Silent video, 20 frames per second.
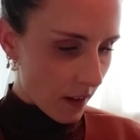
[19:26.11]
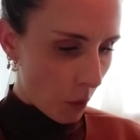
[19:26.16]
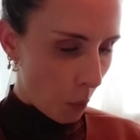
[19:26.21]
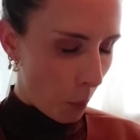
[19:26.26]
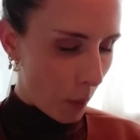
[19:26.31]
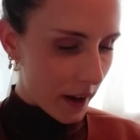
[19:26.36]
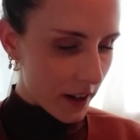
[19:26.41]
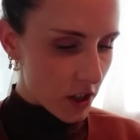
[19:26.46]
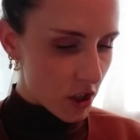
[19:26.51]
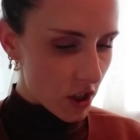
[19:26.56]

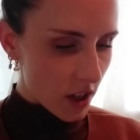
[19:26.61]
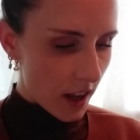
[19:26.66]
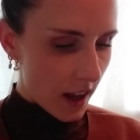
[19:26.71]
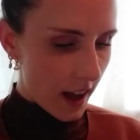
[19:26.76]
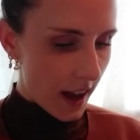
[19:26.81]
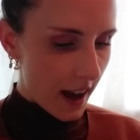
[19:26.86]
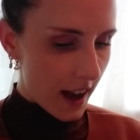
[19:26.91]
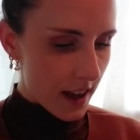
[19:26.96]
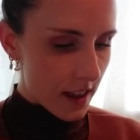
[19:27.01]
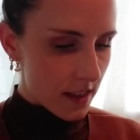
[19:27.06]
which
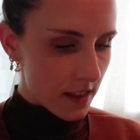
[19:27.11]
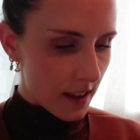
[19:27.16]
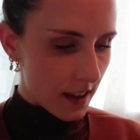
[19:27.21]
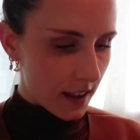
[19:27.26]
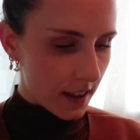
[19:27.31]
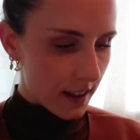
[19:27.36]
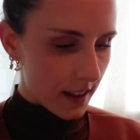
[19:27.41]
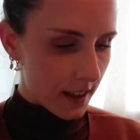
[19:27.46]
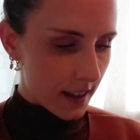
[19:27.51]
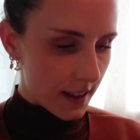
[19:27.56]
I
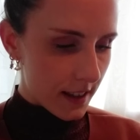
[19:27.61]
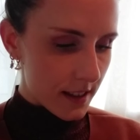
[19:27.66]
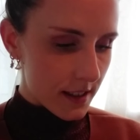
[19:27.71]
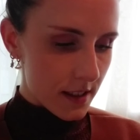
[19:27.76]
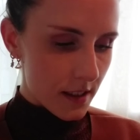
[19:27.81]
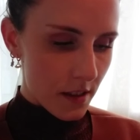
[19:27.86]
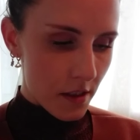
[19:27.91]
think is